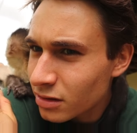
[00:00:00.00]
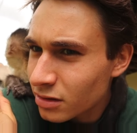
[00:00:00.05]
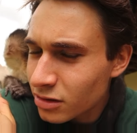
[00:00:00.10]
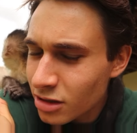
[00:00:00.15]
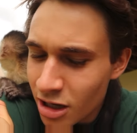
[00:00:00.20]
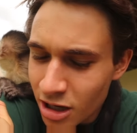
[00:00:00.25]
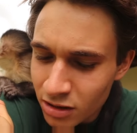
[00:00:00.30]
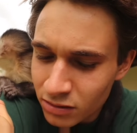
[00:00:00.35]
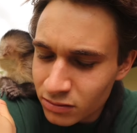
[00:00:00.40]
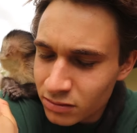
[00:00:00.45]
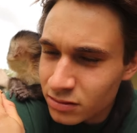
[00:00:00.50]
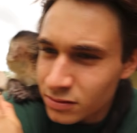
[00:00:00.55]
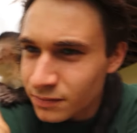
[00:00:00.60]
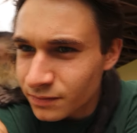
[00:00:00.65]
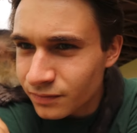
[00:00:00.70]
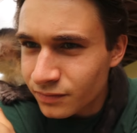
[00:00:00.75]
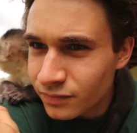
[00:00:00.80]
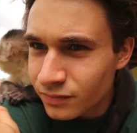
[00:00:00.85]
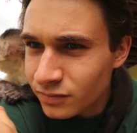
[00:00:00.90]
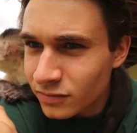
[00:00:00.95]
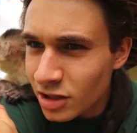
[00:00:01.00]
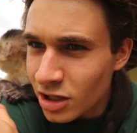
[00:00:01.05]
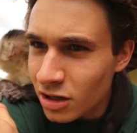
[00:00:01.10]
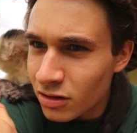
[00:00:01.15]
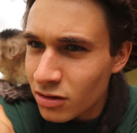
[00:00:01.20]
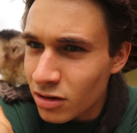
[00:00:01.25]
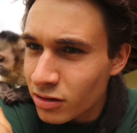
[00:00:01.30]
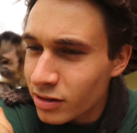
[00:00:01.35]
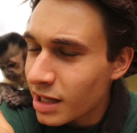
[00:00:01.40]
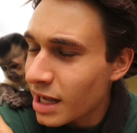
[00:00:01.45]
No,
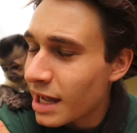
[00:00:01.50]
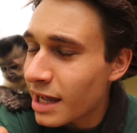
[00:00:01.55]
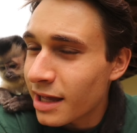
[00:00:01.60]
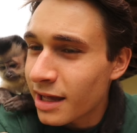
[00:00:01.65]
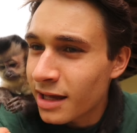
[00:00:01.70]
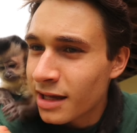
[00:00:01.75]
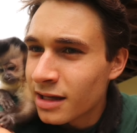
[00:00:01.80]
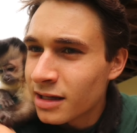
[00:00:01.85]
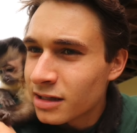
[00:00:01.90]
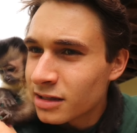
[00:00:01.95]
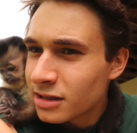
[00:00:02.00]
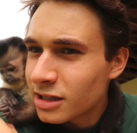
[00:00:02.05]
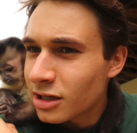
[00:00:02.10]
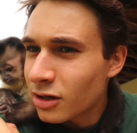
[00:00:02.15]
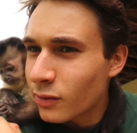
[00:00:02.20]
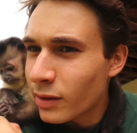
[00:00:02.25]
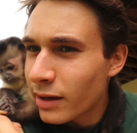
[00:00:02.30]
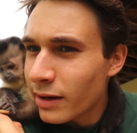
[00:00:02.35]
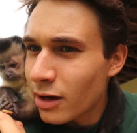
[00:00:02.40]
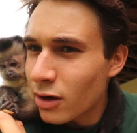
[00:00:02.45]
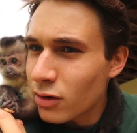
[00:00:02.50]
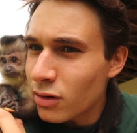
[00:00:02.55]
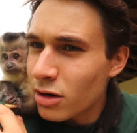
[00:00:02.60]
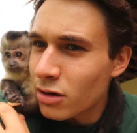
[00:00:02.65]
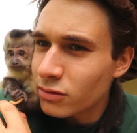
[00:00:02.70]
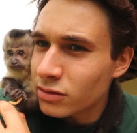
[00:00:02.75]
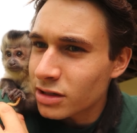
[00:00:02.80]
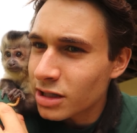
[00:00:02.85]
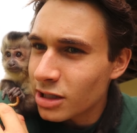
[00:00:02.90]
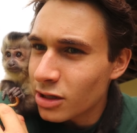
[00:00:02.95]
okay. Theo, wait,
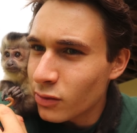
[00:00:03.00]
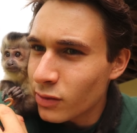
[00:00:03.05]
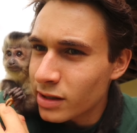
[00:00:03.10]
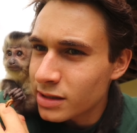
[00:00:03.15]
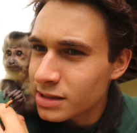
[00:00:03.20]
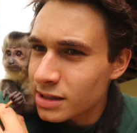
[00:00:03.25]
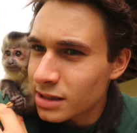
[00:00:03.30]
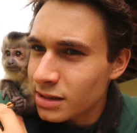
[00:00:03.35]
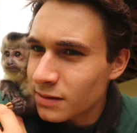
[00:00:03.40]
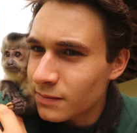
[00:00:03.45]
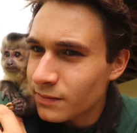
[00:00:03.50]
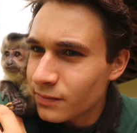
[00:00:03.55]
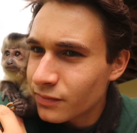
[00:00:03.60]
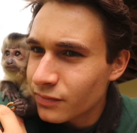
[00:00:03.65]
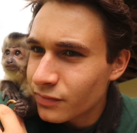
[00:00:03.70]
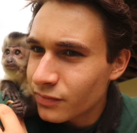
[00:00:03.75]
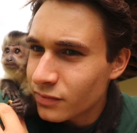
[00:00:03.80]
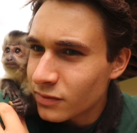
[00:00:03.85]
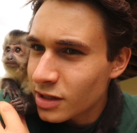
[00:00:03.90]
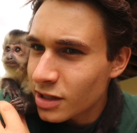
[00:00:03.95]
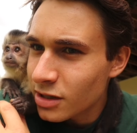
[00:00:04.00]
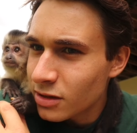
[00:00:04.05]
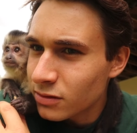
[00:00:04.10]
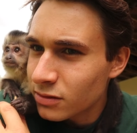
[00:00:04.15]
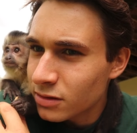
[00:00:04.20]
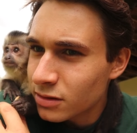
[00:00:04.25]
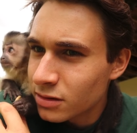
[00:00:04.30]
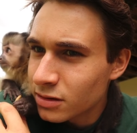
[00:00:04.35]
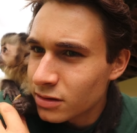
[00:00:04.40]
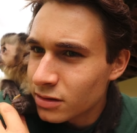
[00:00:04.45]
oh, Theo wants it. Theo,
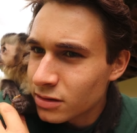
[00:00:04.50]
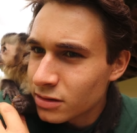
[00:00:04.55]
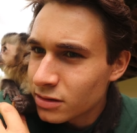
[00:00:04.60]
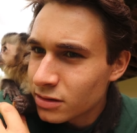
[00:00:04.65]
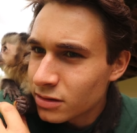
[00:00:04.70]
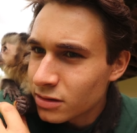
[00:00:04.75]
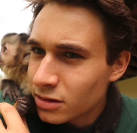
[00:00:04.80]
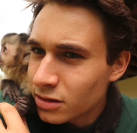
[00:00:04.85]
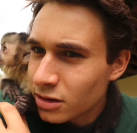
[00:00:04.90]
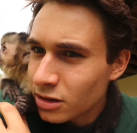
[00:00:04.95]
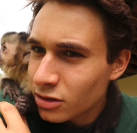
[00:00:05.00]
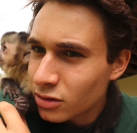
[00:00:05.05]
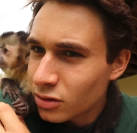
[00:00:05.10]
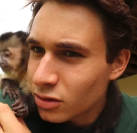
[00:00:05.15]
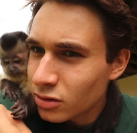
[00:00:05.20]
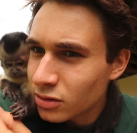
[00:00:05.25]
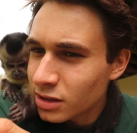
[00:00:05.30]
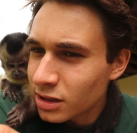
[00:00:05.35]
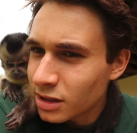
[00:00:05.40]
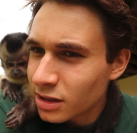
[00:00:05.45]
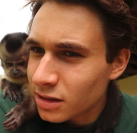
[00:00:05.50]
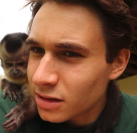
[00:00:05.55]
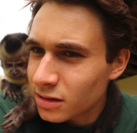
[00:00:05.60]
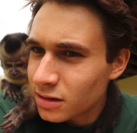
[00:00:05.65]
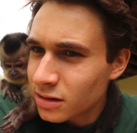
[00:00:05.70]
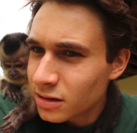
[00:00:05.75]
are you holding it?